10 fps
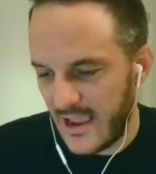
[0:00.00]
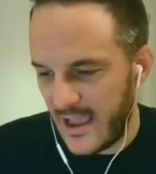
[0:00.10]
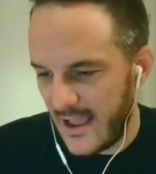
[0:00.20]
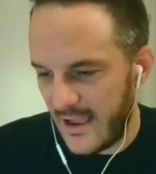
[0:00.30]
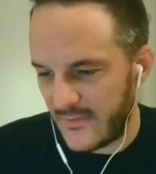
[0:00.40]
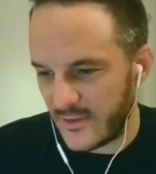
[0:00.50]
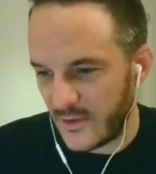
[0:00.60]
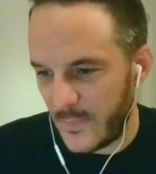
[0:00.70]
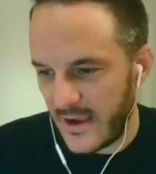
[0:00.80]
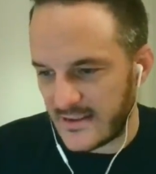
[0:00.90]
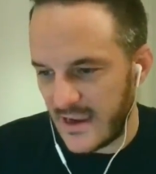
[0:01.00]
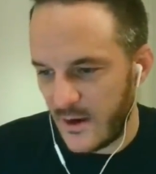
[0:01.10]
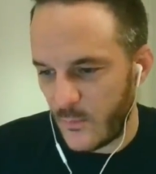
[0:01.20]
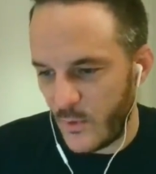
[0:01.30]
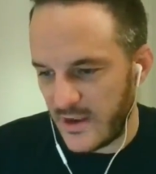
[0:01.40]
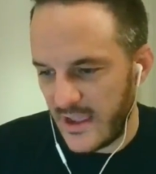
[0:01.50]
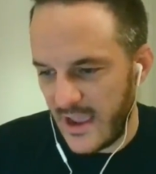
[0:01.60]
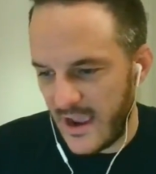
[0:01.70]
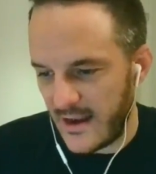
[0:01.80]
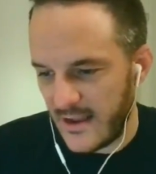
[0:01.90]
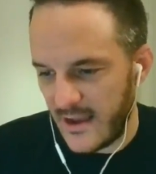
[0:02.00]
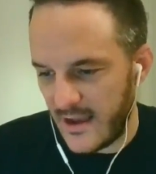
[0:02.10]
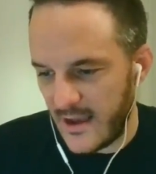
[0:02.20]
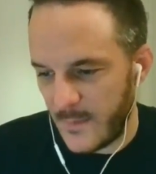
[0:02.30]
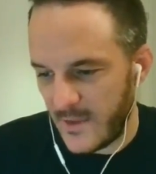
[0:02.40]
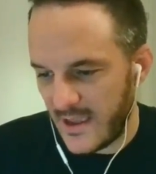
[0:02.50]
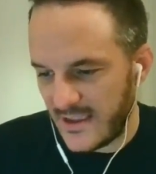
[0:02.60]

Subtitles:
I'll have to look back down what he had.